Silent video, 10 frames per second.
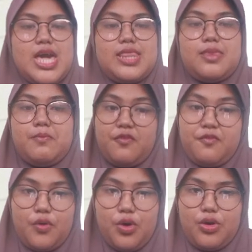Number
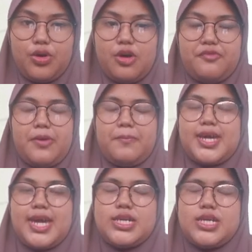four of
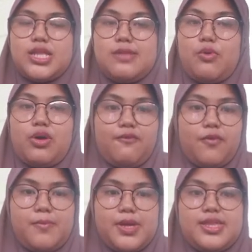application in spoken
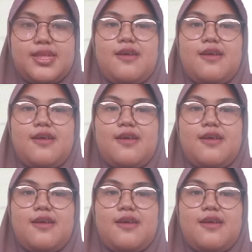form is